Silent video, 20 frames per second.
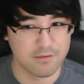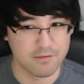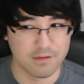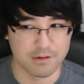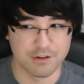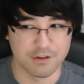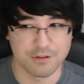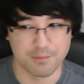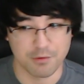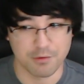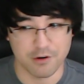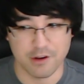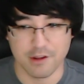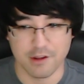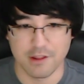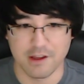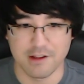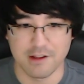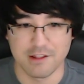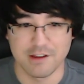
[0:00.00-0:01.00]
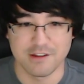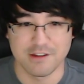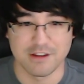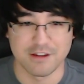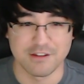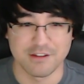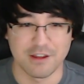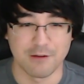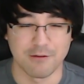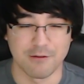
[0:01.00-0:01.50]
which is pretty unlikely
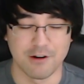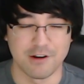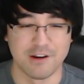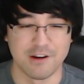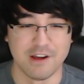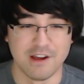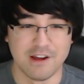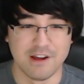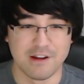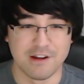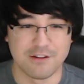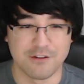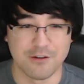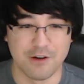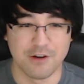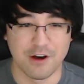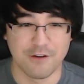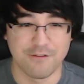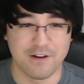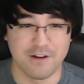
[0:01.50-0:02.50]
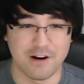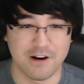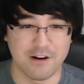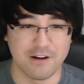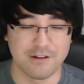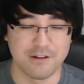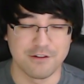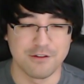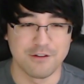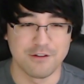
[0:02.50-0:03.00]
since they run 2 Hellfire
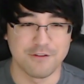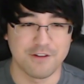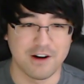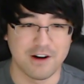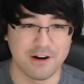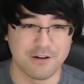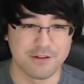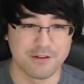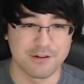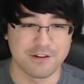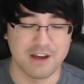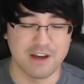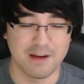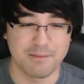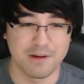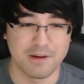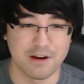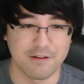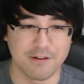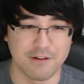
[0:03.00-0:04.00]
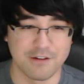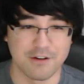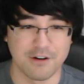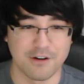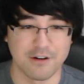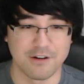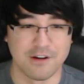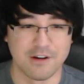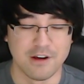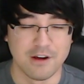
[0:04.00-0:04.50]
and 2 Defile and they're tapping every
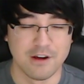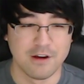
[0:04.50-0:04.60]
turn,